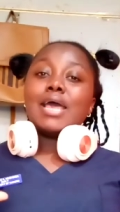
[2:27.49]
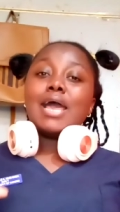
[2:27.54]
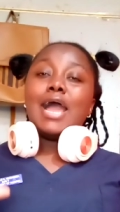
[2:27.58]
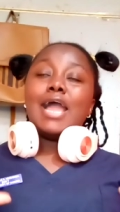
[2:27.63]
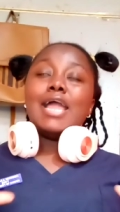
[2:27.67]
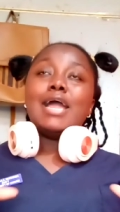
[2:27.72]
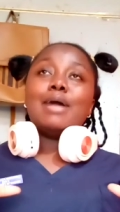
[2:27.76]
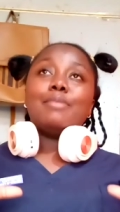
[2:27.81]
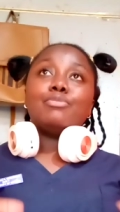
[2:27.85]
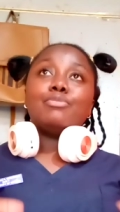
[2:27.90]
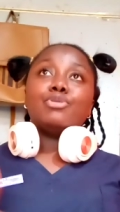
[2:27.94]

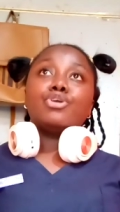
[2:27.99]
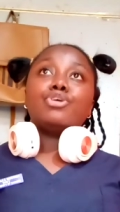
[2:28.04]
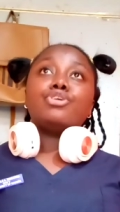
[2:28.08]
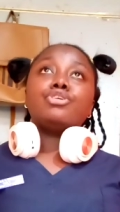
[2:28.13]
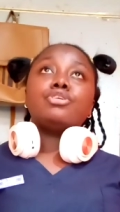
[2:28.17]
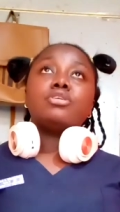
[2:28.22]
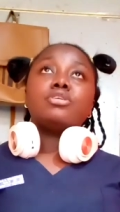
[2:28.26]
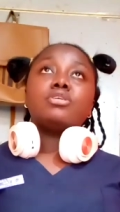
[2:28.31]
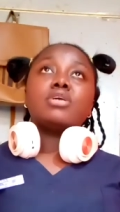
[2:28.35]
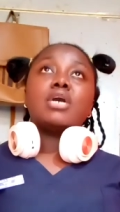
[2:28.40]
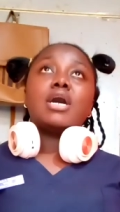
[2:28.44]
I am
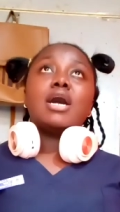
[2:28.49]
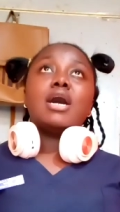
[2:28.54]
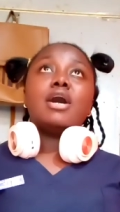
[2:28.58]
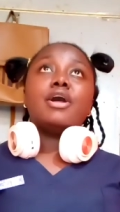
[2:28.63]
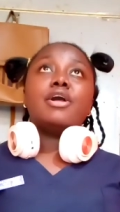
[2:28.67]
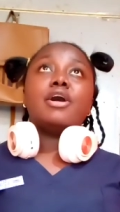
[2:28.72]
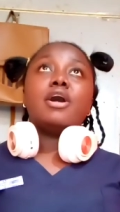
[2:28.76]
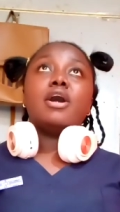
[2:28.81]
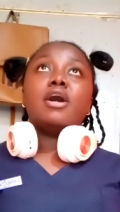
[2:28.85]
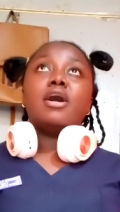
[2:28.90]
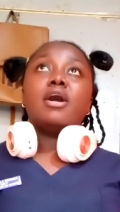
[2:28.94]
not
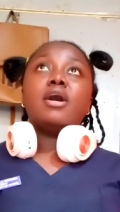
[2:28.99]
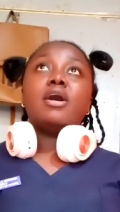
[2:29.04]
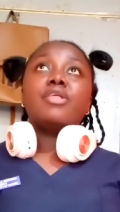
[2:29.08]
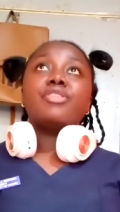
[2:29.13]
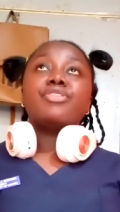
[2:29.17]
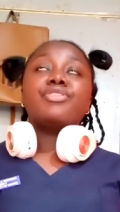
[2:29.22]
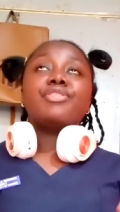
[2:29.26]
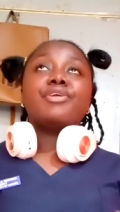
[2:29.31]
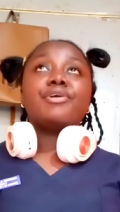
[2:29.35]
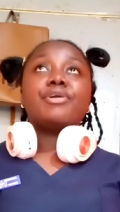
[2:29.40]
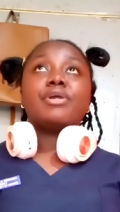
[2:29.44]
a
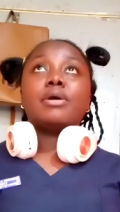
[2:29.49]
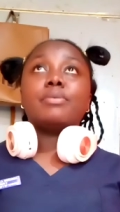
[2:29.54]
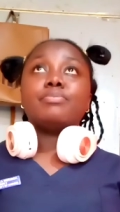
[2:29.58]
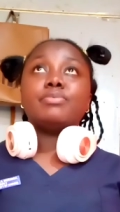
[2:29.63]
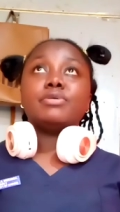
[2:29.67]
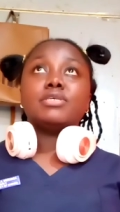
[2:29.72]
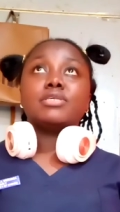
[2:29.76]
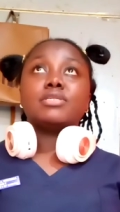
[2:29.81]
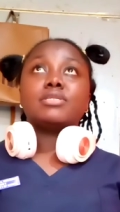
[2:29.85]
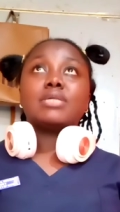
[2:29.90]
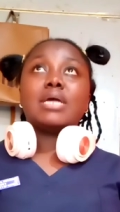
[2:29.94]

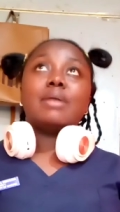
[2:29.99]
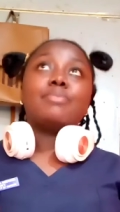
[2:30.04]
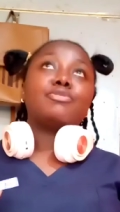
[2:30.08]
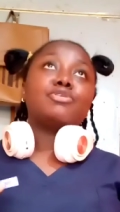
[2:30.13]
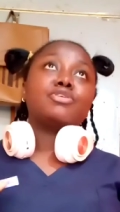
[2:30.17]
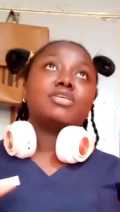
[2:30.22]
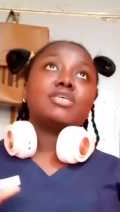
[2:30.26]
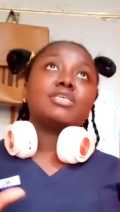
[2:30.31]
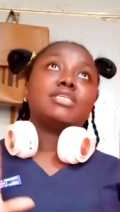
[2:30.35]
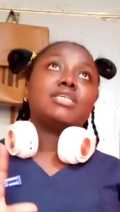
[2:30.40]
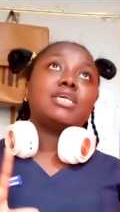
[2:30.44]
therapist, I'm
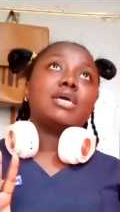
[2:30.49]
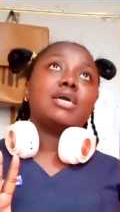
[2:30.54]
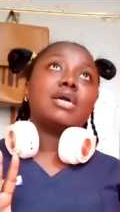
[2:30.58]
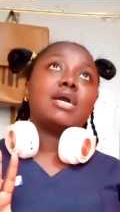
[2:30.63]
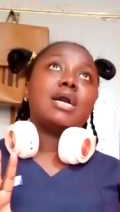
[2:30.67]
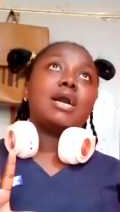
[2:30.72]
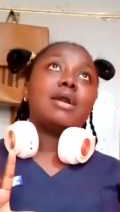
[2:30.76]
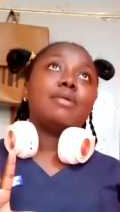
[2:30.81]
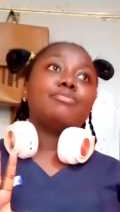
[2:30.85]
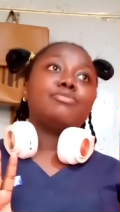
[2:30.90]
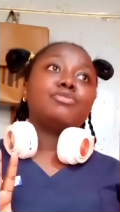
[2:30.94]

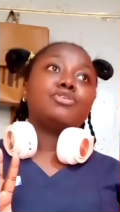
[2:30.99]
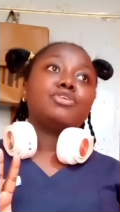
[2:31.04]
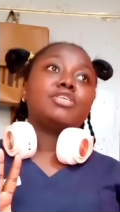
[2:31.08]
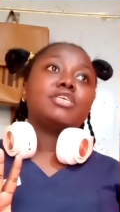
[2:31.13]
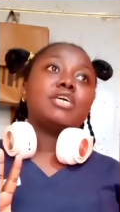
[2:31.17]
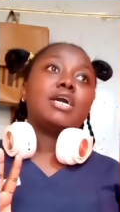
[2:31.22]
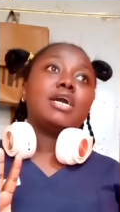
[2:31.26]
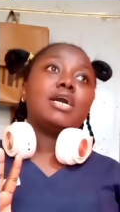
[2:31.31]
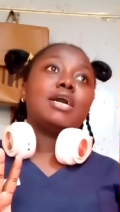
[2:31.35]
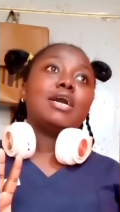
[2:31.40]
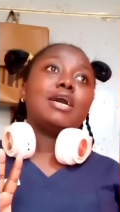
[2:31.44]
not
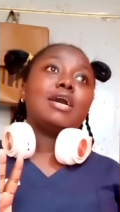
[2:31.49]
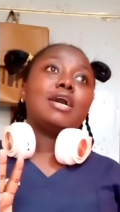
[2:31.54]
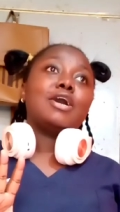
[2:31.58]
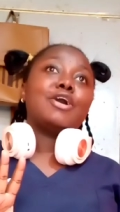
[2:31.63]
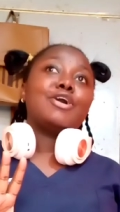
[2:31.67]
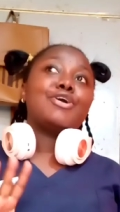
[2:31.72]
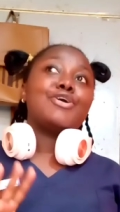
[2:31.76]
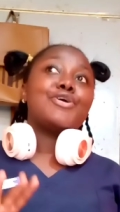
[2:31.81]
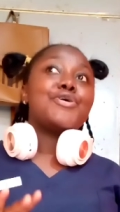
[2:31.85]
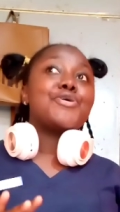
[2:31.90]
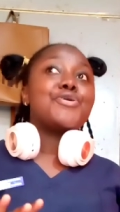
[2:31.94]
a
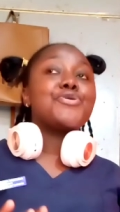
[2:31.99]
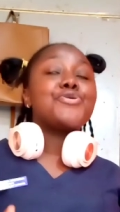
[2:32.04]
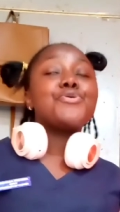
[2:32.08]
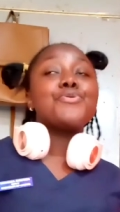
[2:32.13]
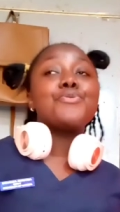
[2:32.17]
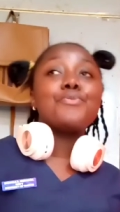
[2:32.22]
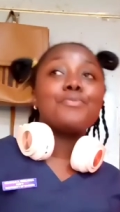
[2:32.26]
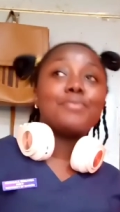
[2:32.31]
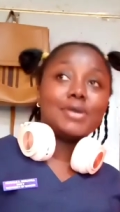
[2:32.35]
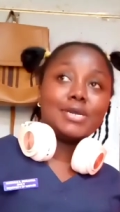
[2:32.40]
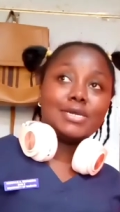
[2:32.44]

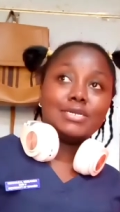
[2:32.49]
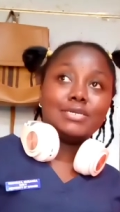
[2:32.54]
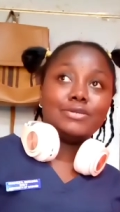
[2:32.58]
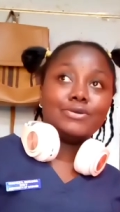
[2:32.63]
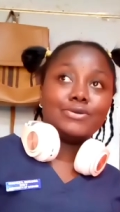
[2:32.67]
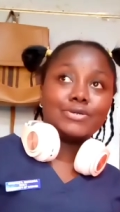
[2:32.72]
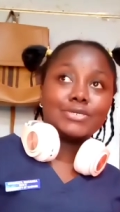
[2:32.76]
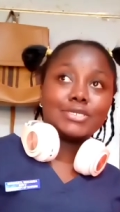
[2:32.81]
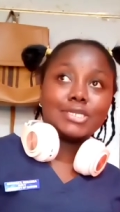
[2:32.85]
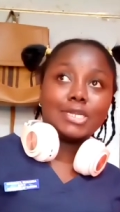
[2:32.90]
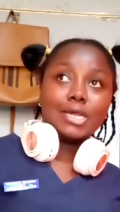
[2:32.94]
human
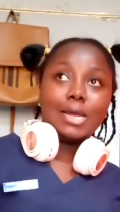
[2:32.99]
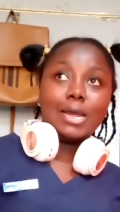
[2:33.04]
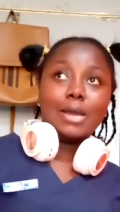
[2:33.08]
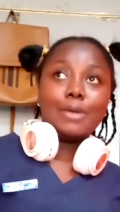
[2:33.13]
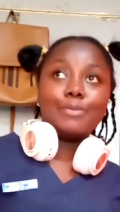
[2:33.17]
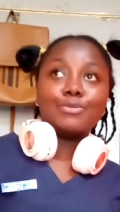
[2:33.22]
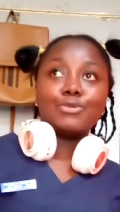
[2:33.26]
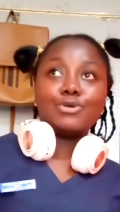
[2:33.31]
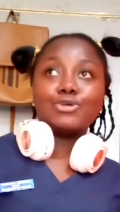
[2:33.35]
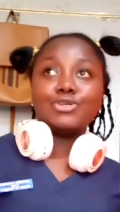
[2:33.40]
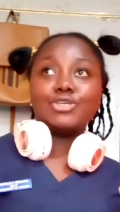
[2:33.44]
doctor,
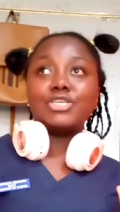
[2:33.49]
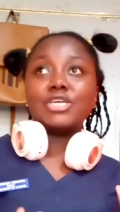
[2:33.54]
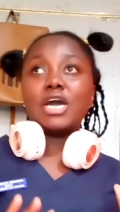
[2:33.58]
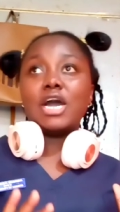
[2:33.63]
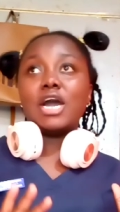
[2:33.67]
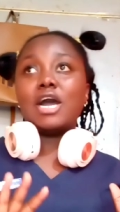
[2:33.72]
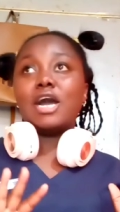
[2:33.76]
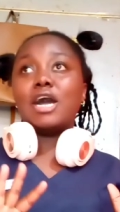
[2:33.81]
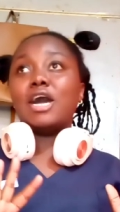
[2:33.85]
I'm not